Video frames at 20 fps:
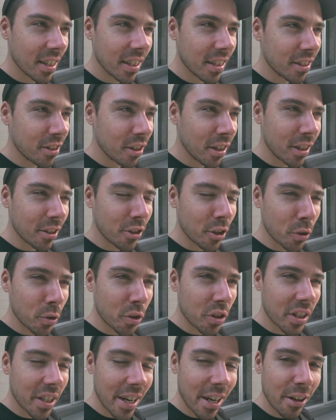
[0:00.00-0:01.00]
It's not so
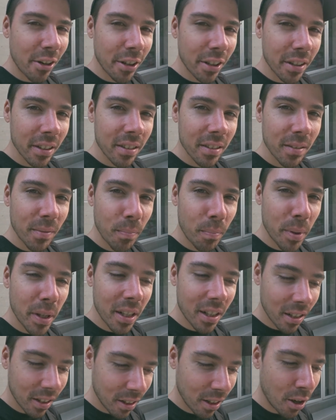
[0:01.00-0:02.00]
scary
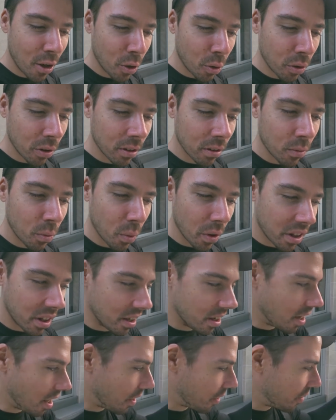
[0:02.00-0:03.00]
being alone with
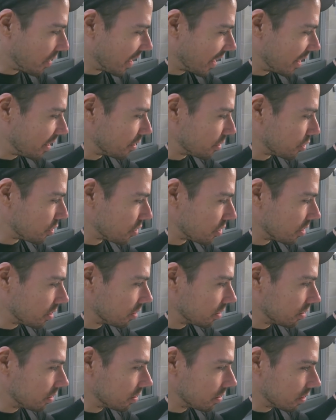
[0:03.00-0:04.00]
nothing else
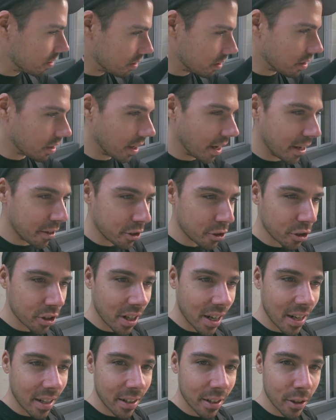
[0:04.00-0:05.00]
to
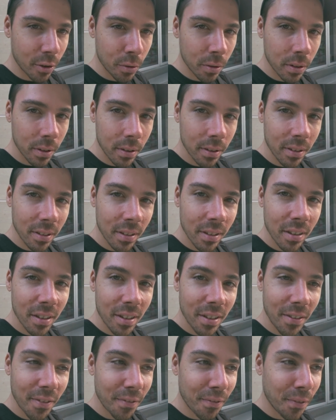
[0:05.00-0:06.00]
entertain you.
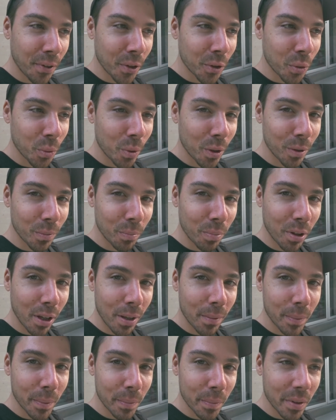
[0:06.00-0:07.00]
First world
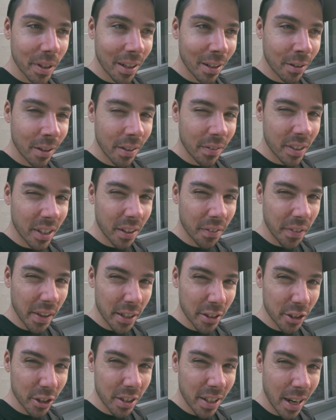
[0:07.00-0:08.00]
problems. I don't have enough
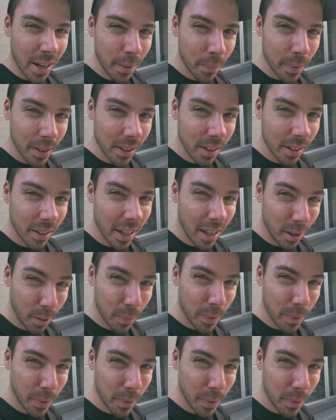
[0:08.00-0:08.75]
entertainment. Help